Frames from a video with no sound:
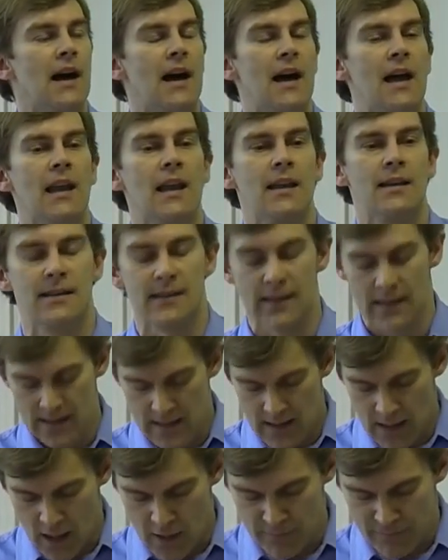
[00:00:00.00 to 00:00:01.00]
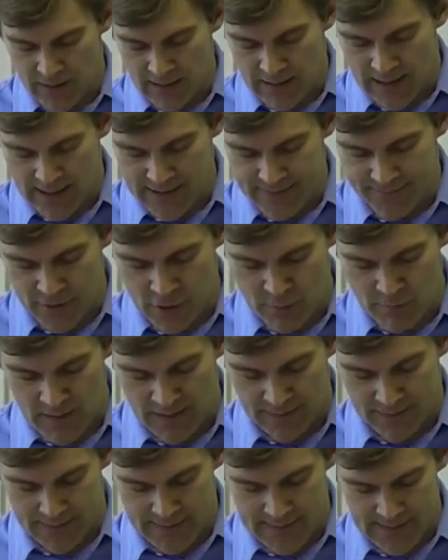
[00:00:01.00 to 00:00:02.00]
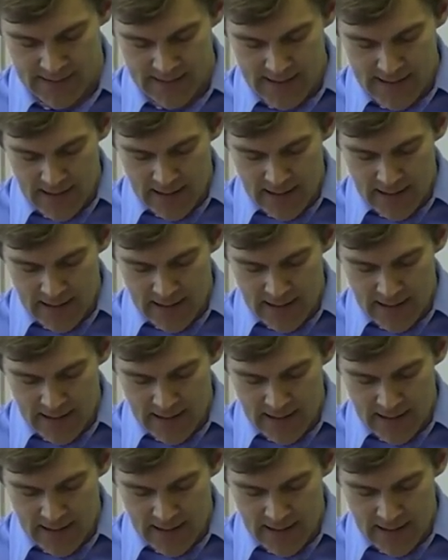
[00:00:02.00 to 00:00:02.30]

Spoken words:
Ireland over the last few months.